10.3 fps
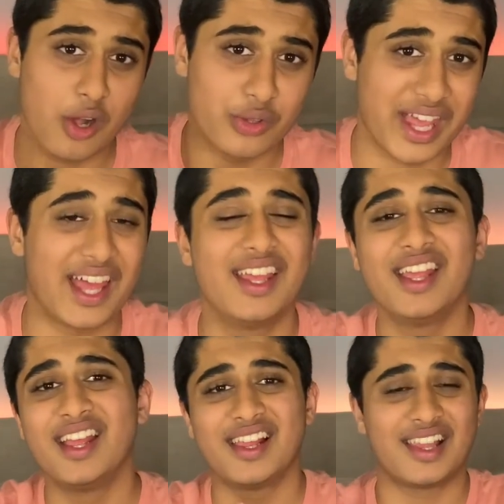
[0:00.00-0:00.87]
that
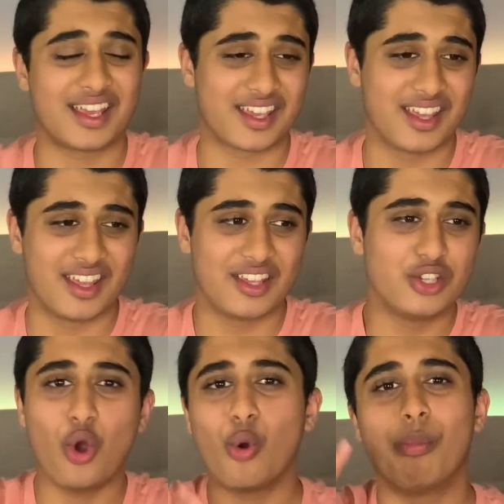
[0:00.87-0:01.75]
like,
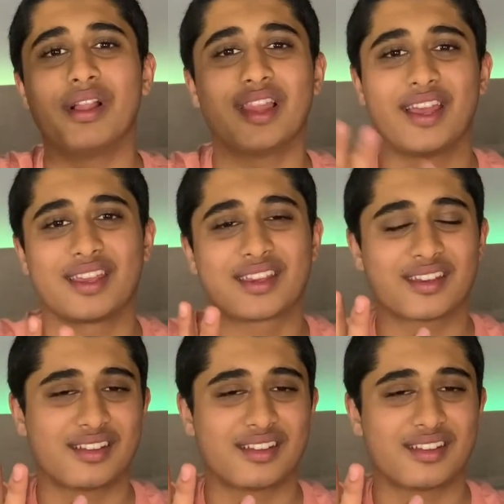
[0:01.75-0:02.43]
yo, but like